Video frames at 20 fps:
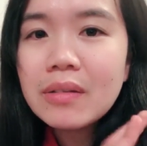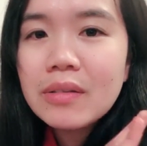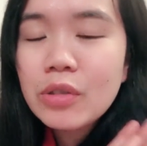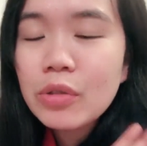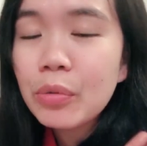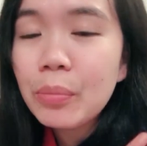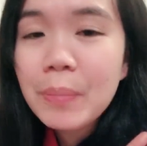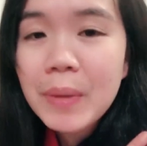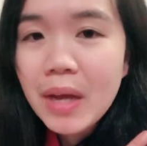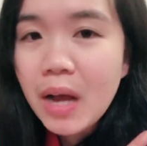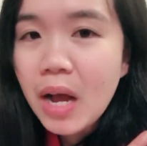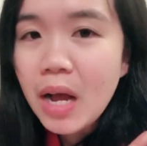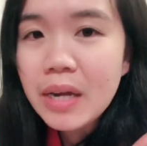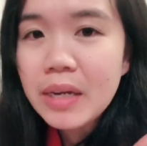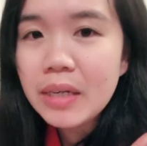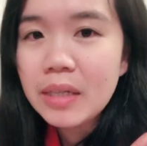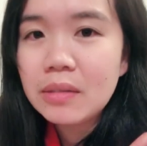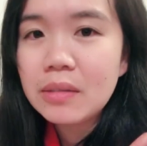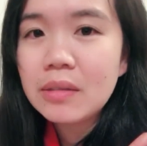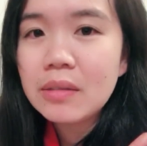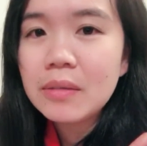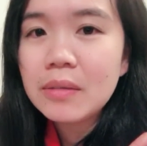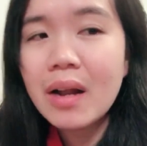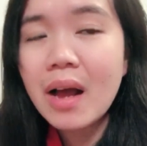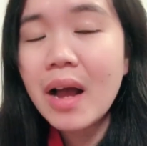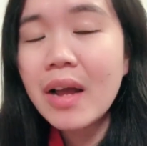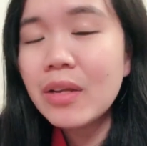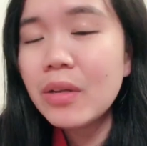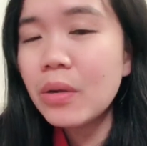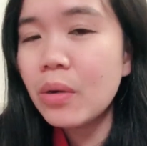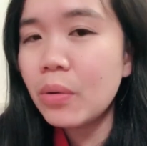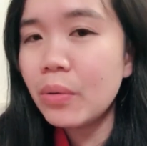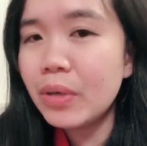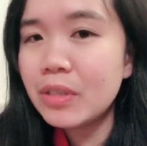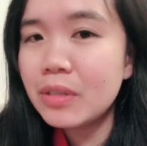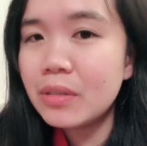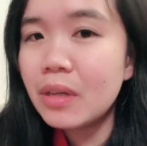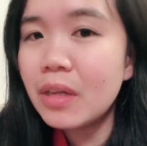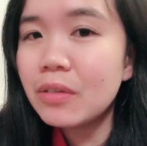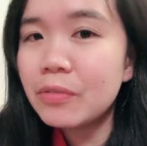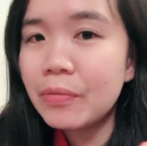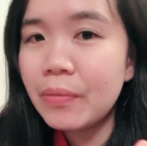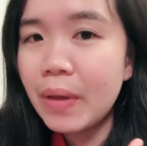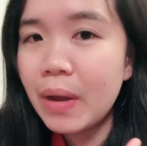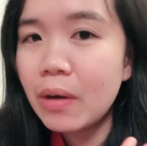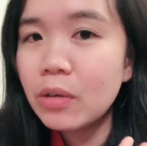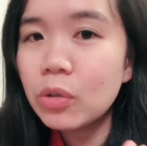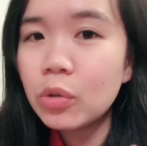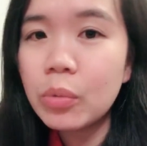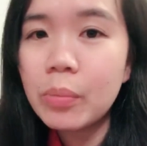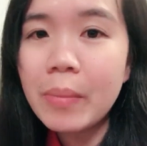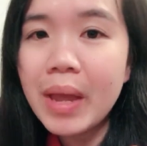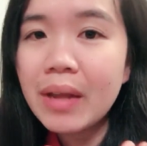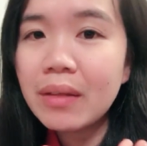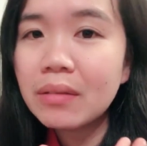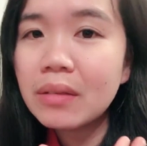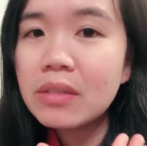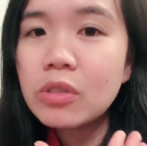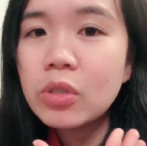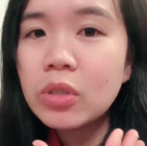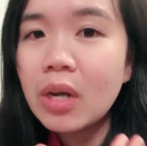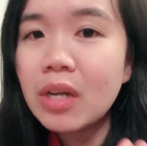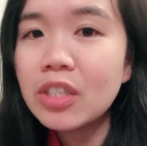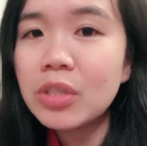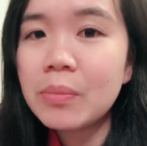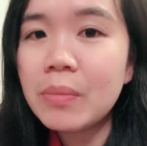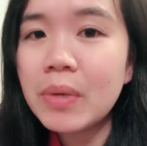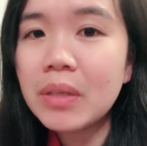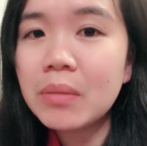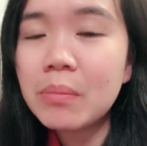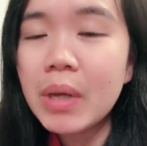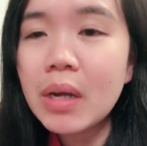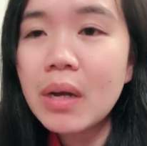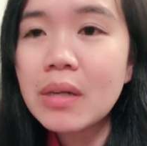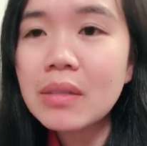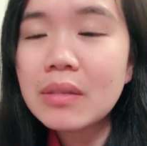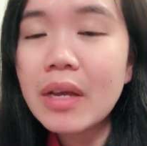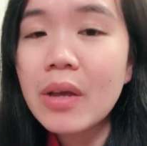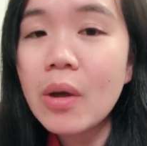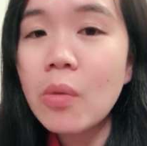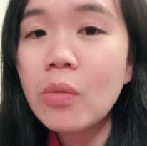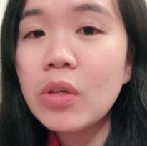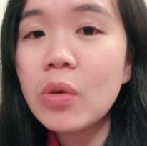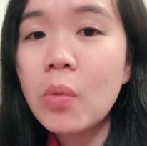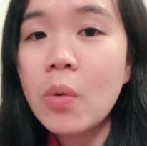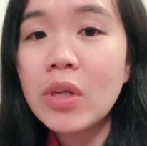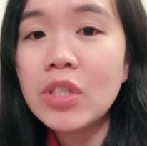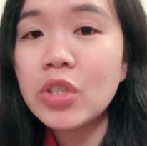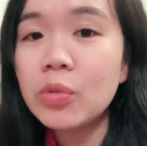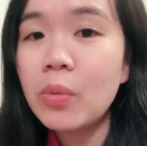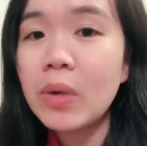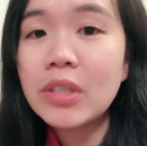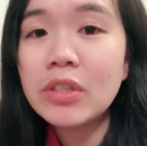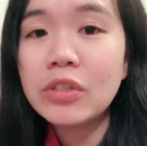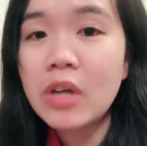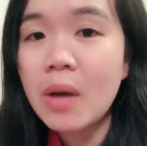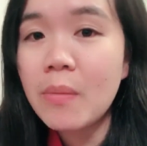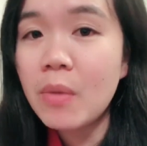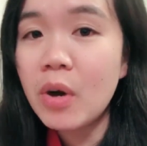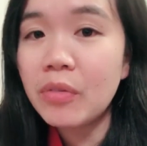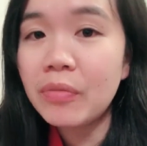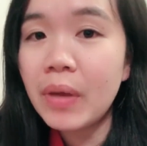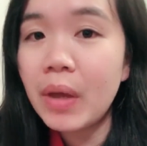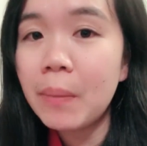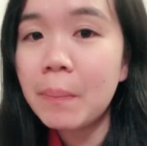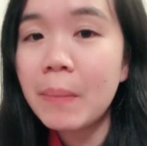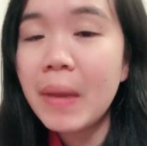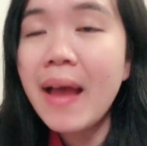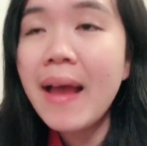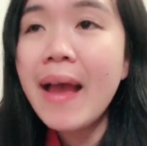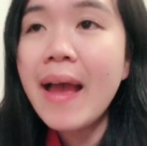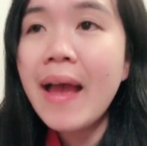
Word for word: to be honest, I know it's not fair to make this judgment because I only watch one drama of him.